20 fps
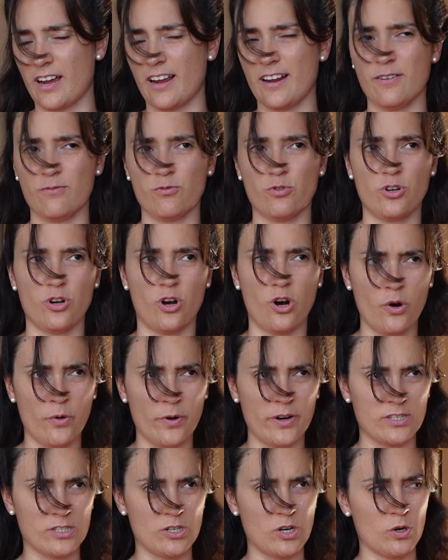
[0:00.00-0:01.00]
I would
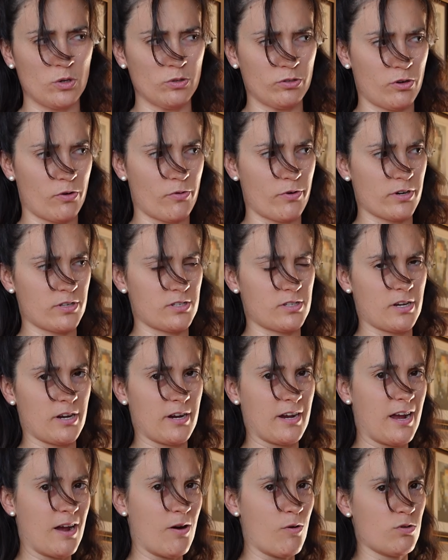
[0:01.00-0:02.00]
always go towards a
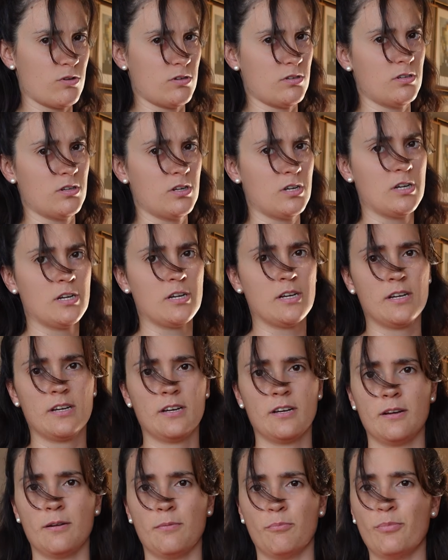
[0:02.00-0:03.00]
cowl.
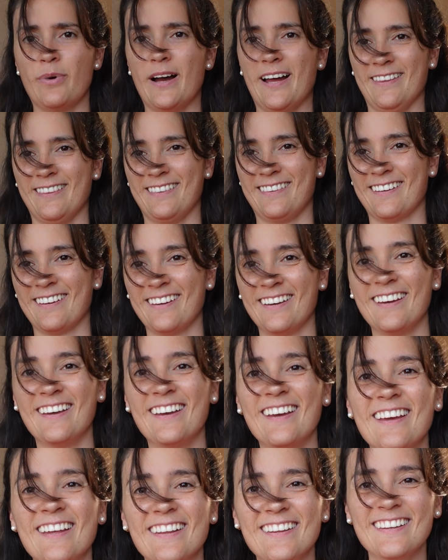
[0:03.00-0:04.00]
But
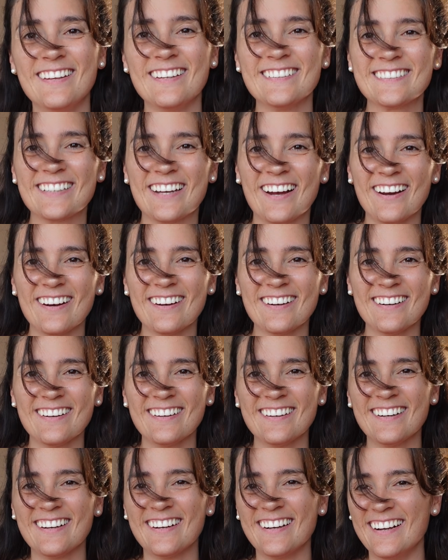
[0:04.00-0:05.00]
this color
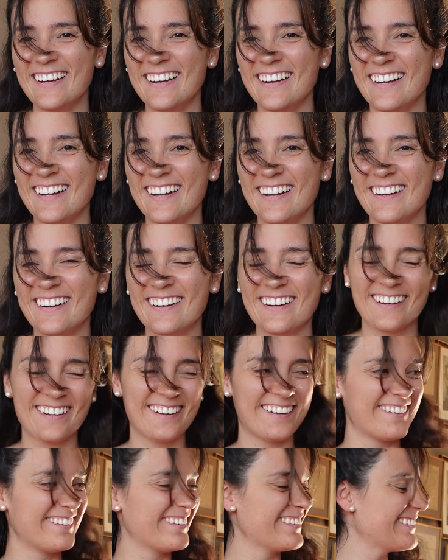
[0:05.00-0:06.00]

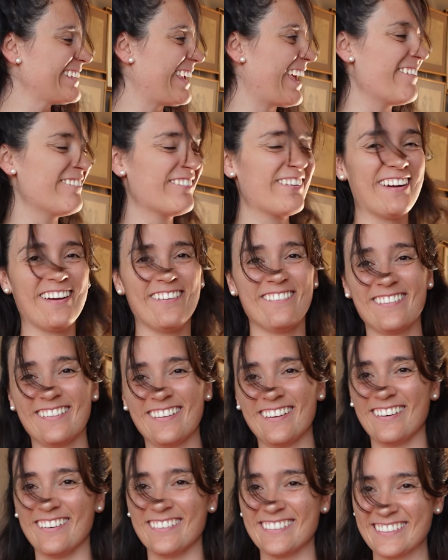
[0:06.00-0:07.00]
and this camera,
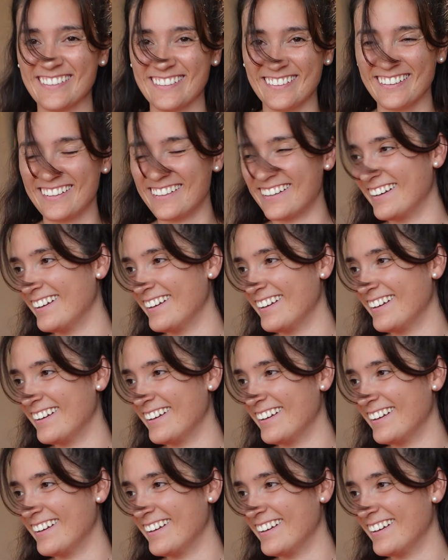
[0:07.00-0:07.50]
everything looks good.